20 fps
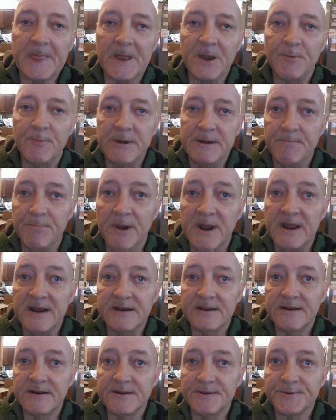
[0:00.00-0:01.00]

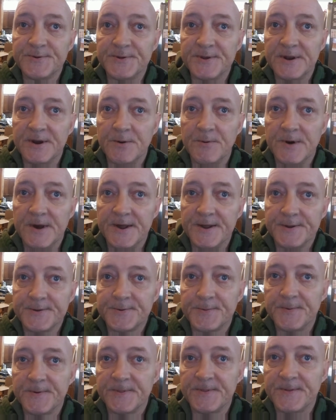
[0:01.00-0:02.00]
rebranded as
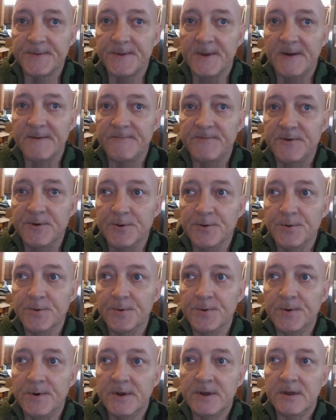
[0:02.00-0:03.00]
CentOS with a
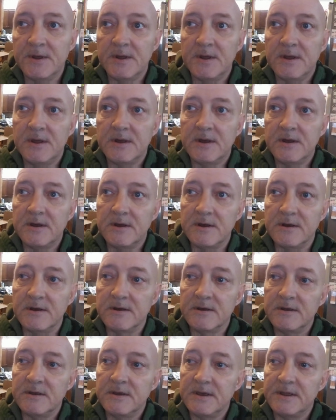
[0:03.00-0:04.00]
few
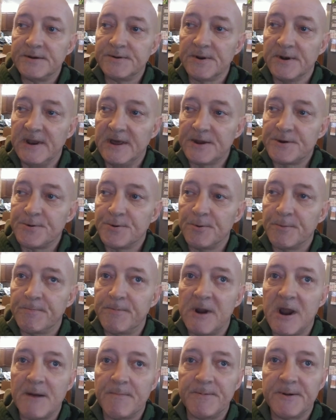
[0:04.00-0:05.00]
intellectual
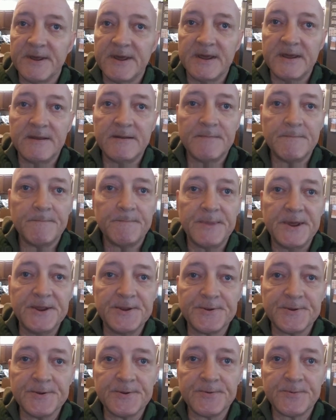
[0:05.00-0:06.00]
property
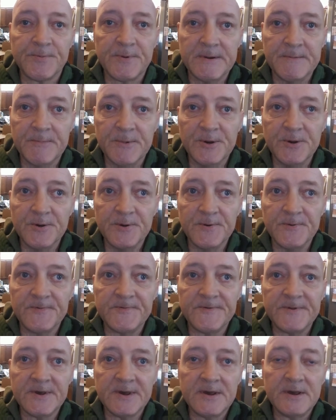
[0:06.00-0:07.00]
pieces
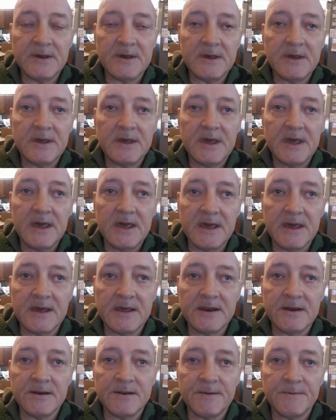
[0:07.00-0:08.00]
removed,
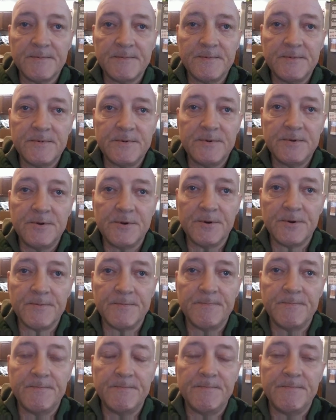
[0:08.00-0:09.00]
and
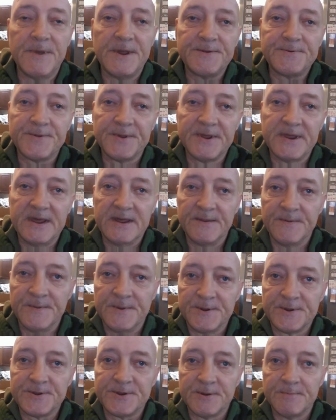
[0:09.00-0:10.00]
you're basically getting
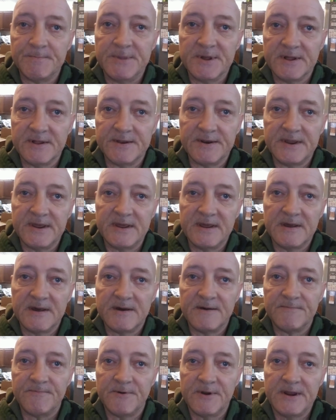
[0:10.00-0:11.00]
the stability
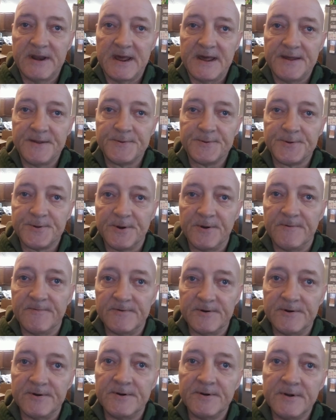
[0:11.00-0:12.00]
of Red Hat
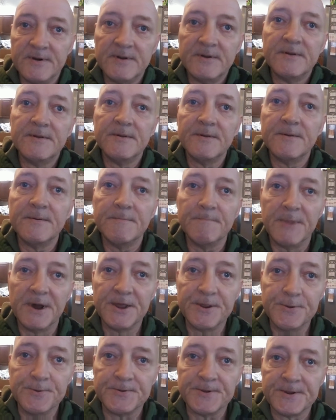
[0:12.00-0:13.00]
server by
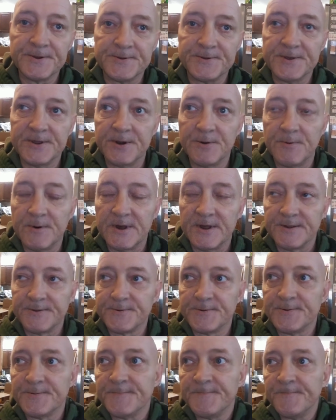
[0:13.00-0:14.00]
using CentOS.